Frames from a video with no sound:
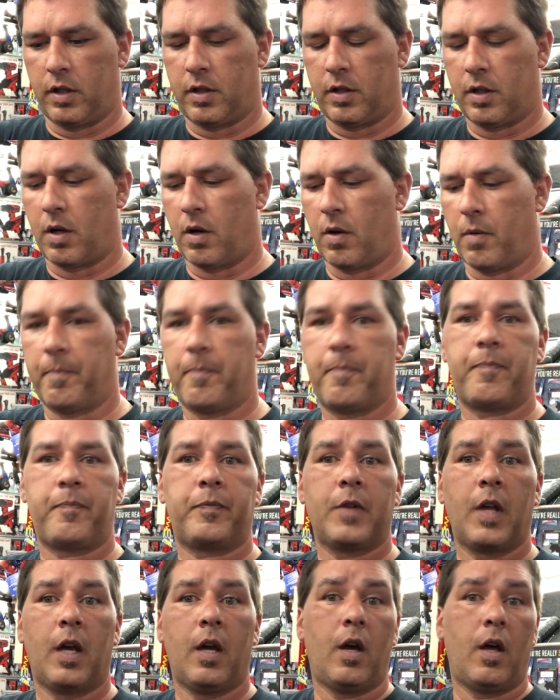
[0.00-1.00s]
So
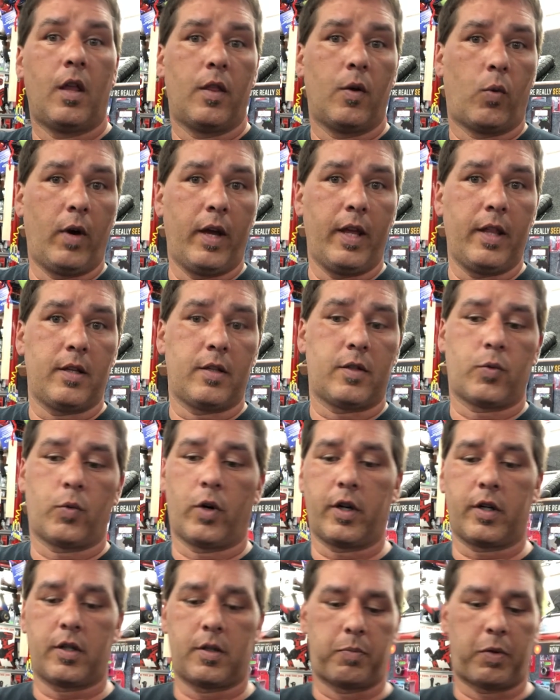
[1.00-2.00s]
the way this
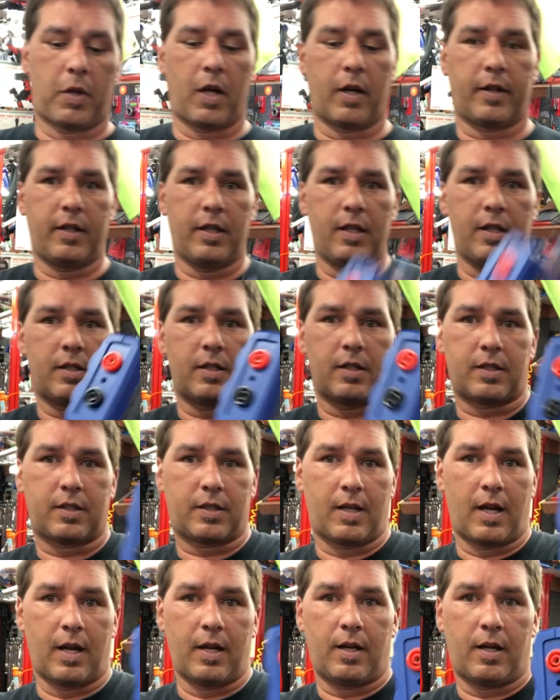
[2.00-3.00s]
works, plug these. It's
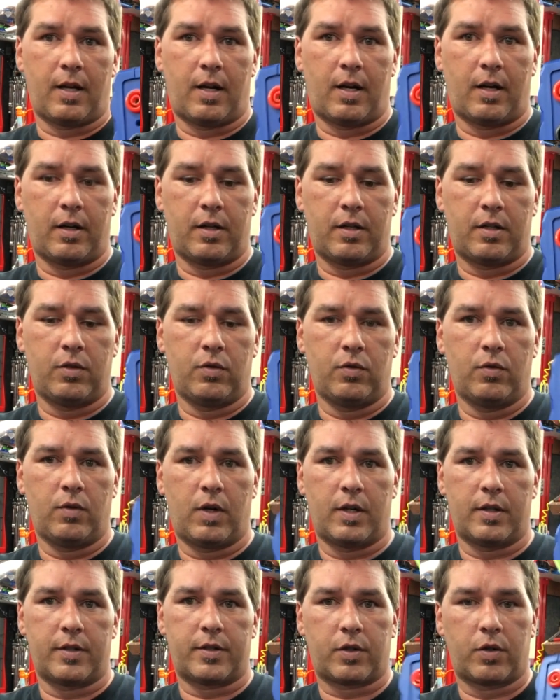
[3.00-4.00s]
kind of hard
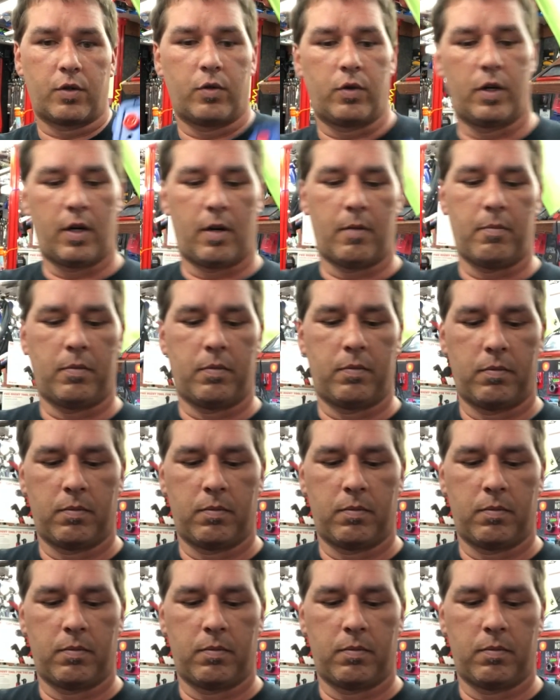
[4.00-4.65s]
to screw it up.